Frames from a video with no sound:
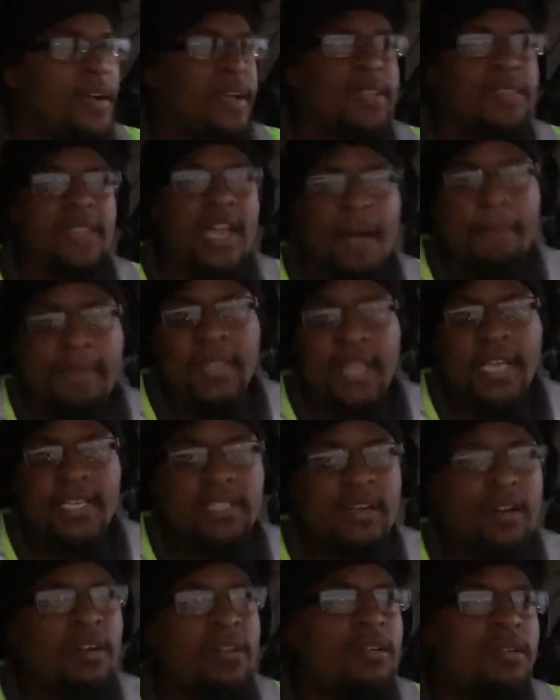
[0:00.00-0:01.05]
Now my next
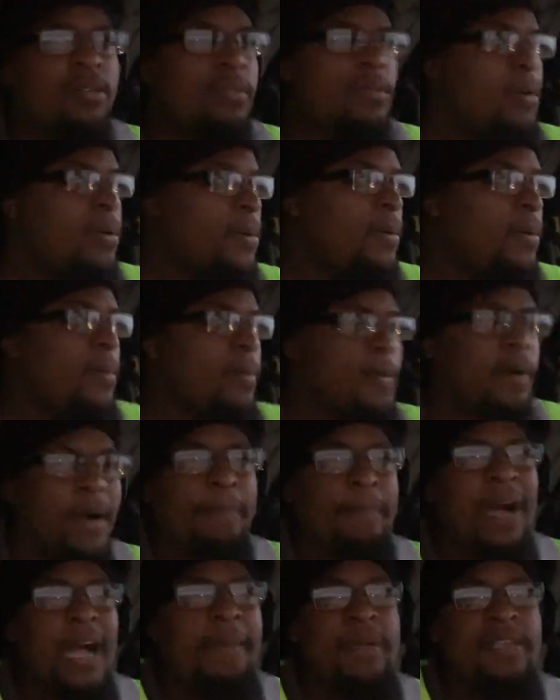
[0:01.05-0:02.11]
goal, I'm
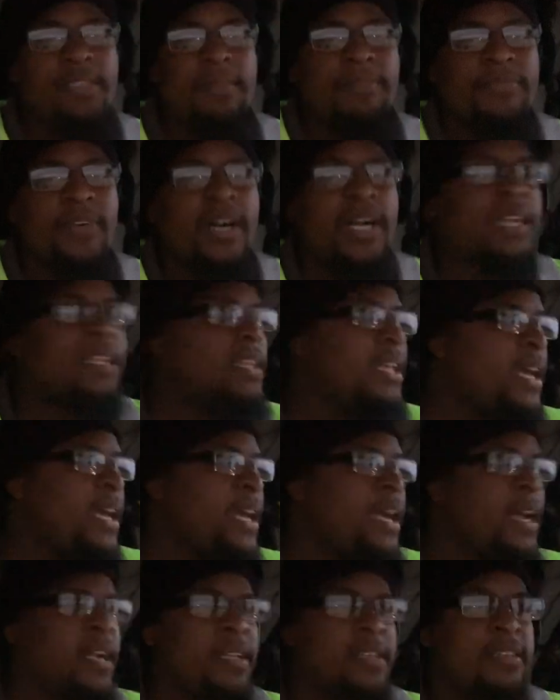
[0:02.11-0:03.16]
buying me some fucking
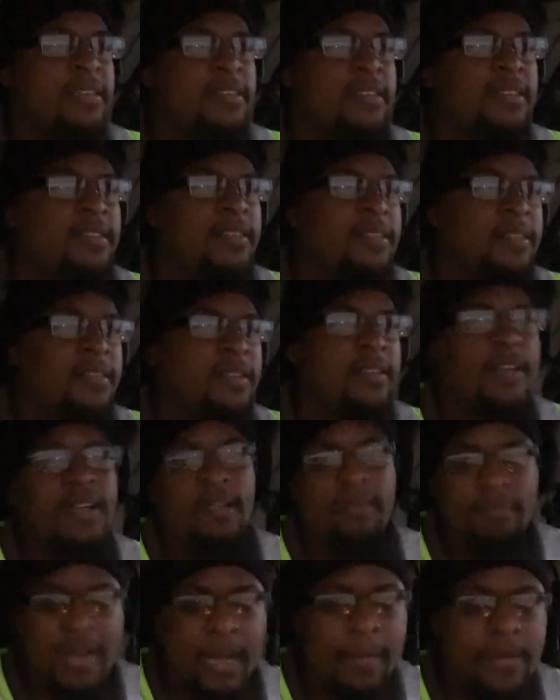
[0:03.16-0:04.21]
land. I'm
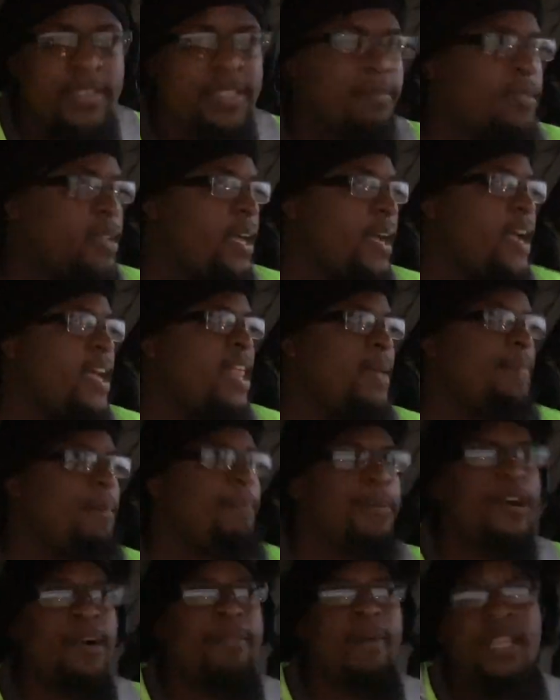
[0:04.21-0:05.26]
buying me some land. I'm gonna
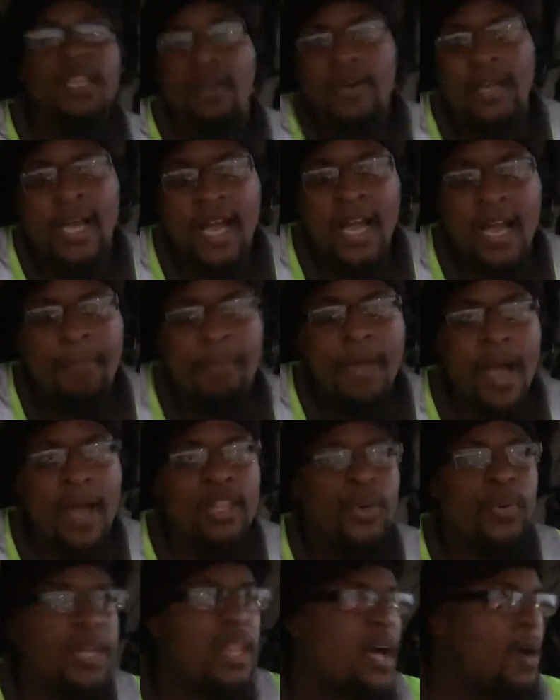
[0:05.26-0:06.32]
build my little compound
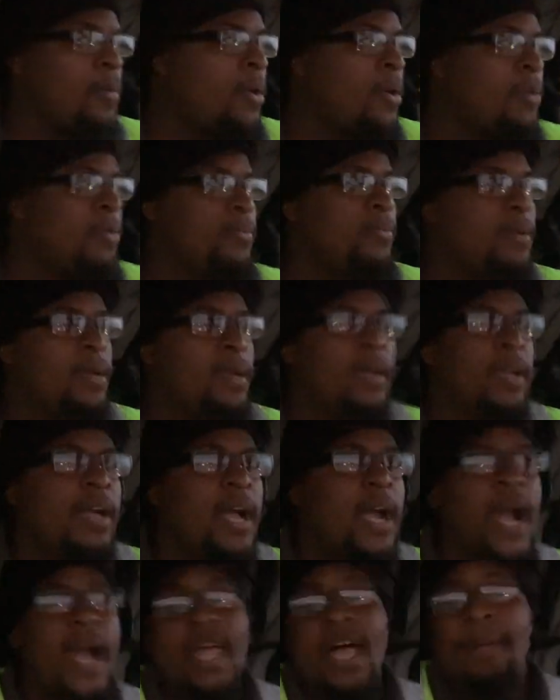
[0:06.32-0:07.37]
of what I want,
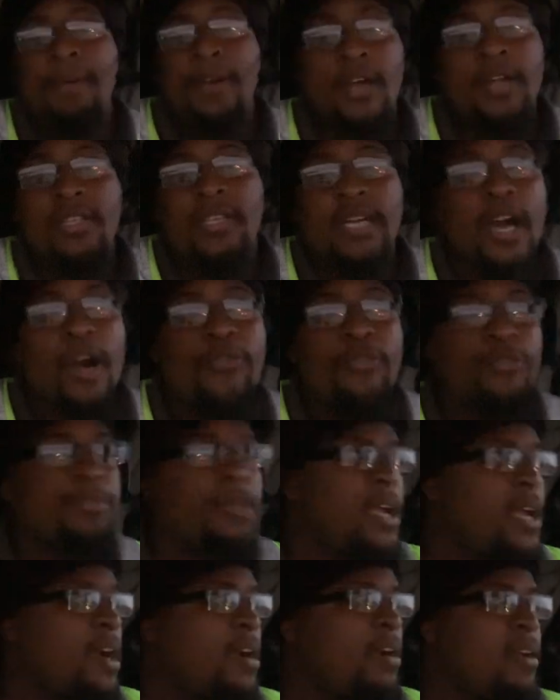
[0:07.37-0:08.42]
and I'm good to go from
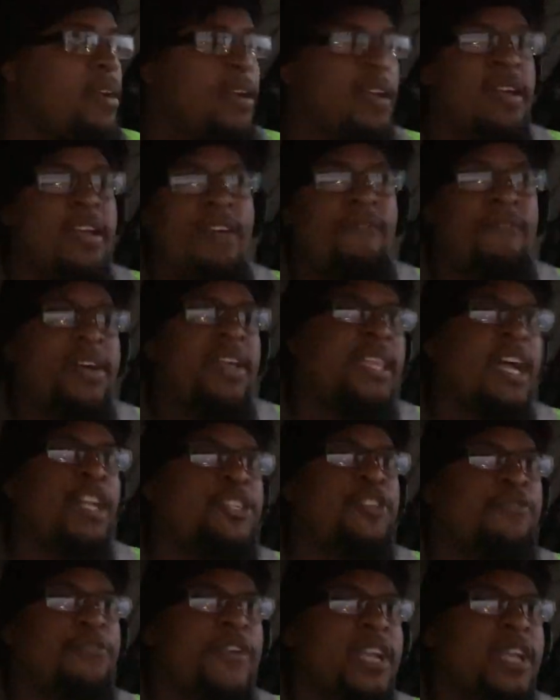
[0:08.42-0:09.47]
there.
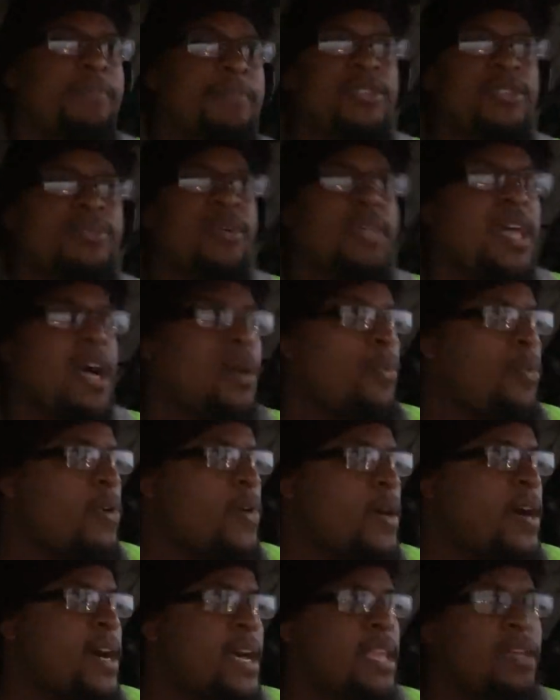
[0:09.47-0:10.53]
Financial freedom is what I want.
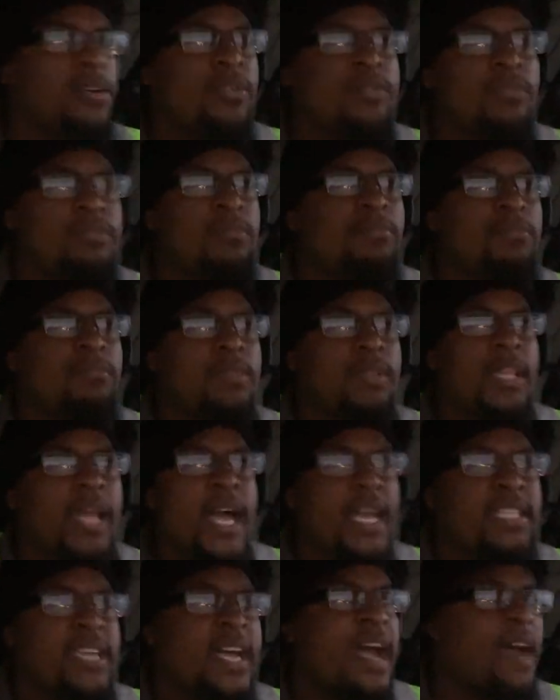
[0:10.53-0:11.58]
I don't like
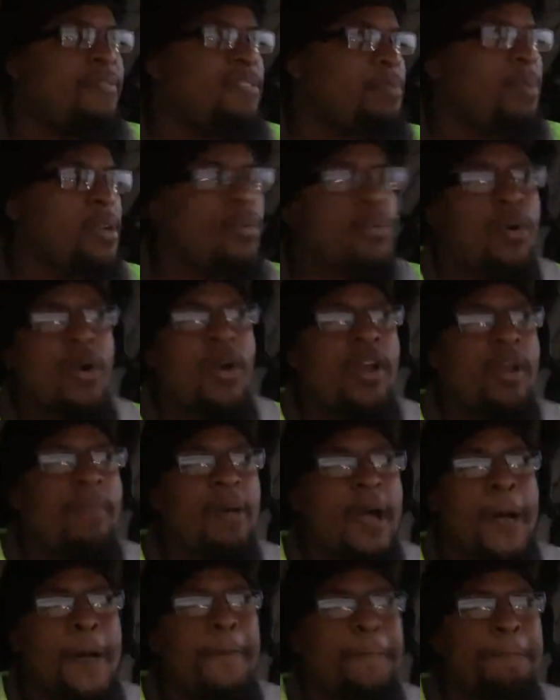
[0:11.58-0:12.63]
to have to be worried
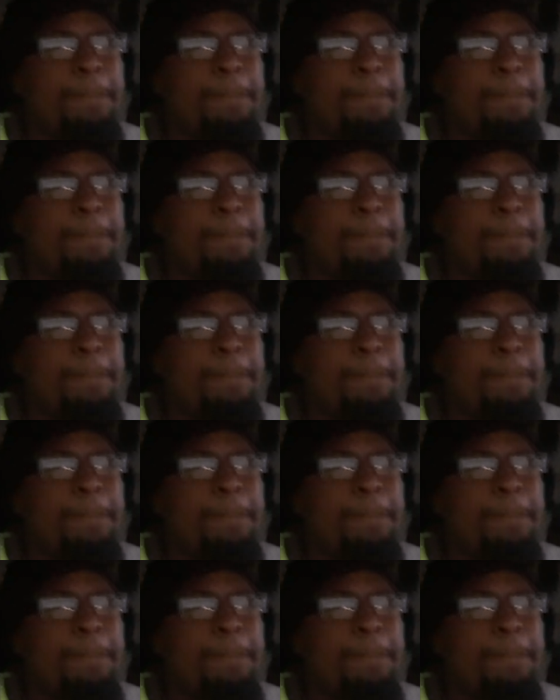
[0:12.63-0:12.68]
about